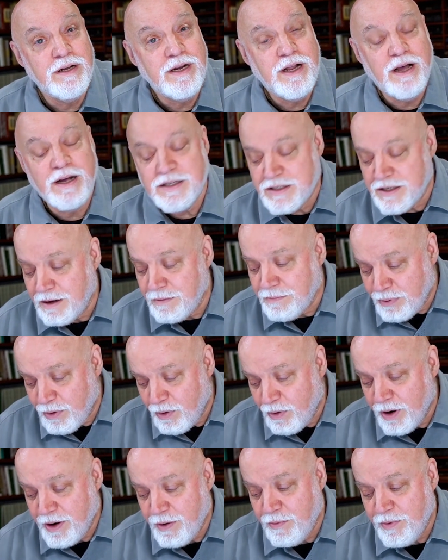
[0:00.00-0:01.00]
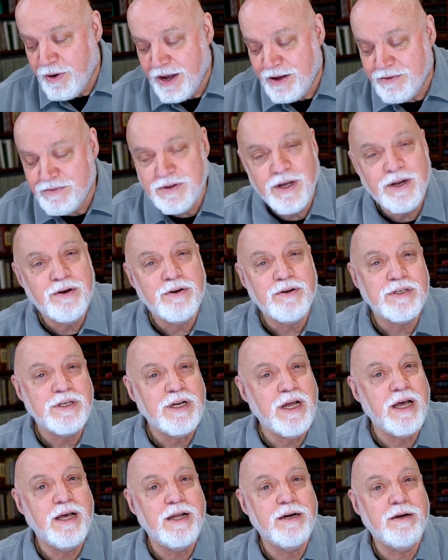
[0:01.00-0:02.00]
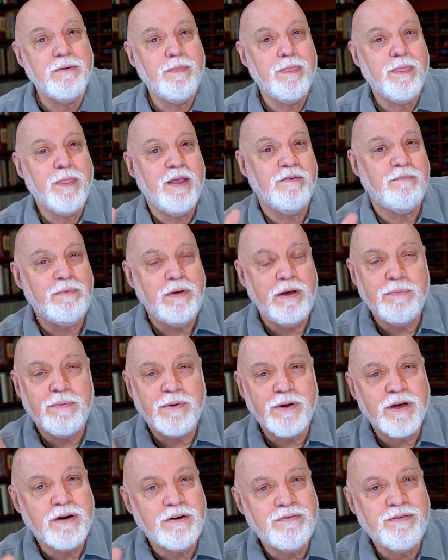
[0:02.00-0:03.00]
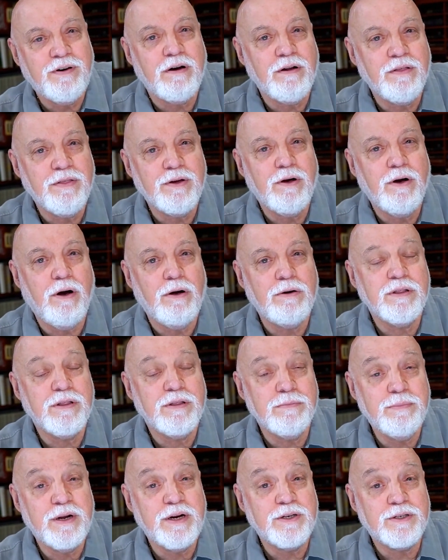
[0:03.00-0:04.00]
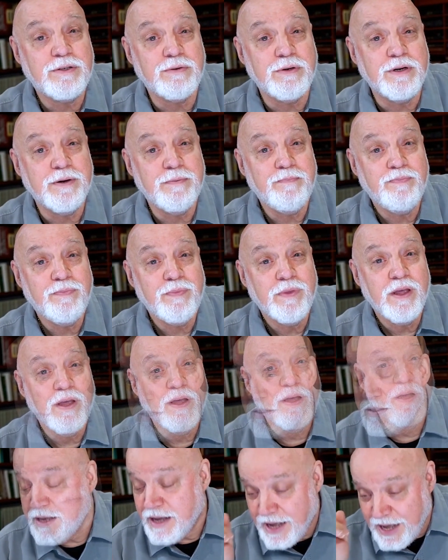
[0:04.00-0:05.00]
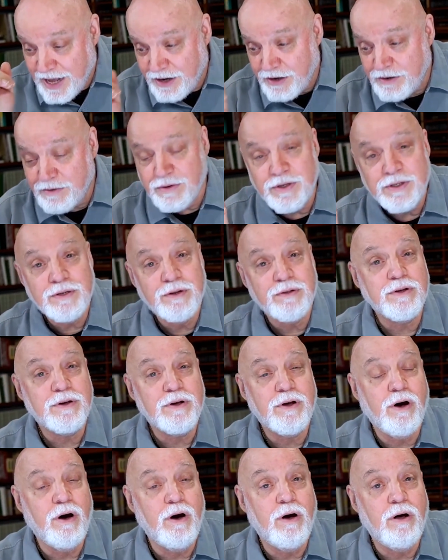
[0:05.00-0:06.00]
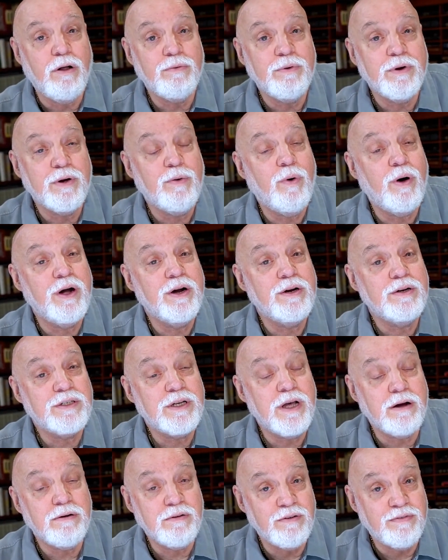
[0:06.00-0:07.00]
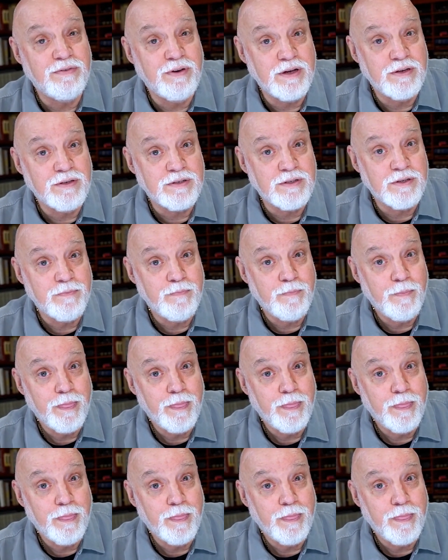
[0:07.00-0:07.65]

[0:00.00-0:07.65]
Now, at some point, we have to understand if people are going to follow the call to the ministry, the entrance to the call requires sacrifice.